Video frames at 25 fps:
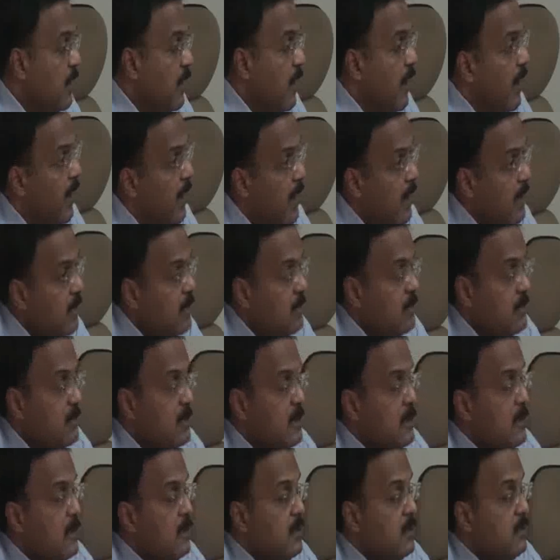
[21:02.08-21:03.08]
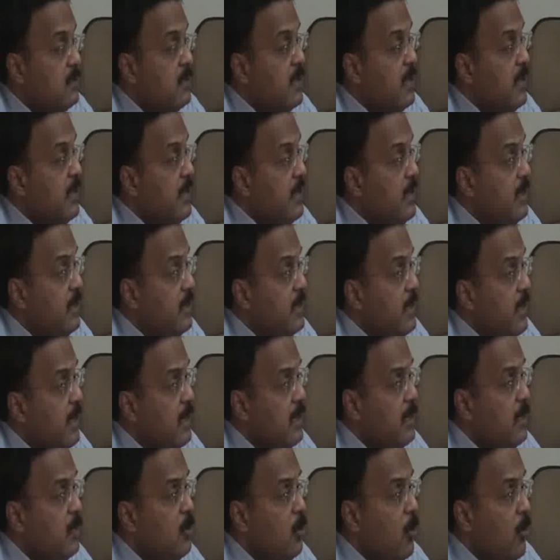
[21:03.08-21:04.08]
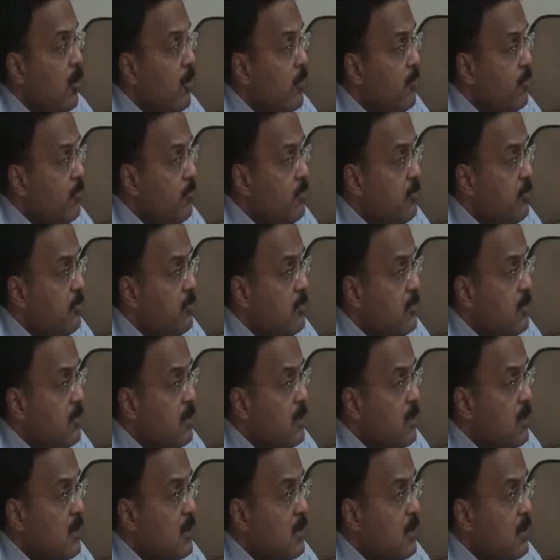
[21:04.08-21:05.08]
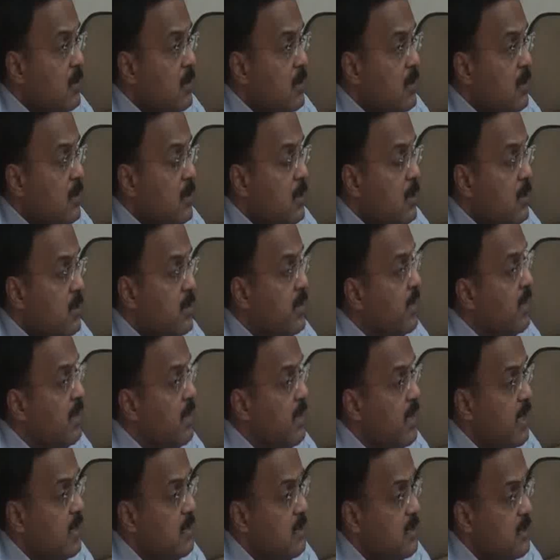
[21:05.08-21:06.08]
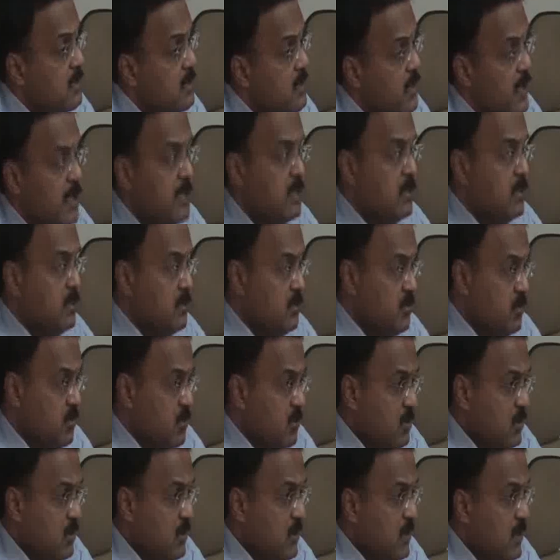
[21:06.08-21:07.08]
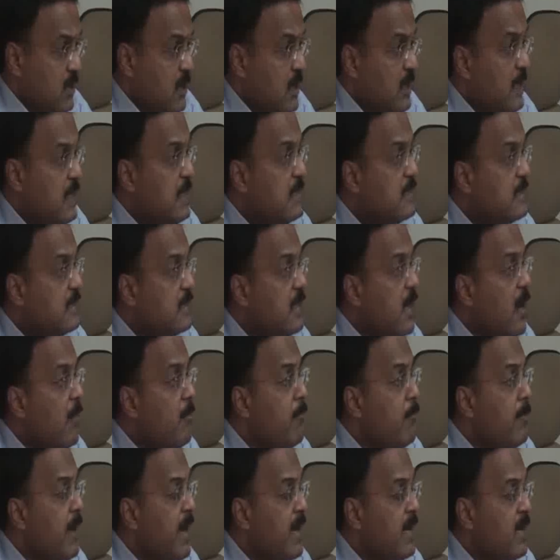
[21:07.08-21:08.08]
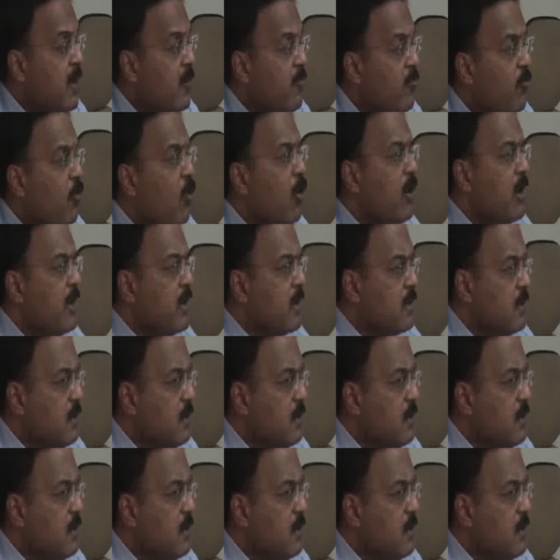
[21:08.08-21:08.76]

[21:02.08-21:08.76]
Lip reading: And the intent of the legislators is a metaphoric,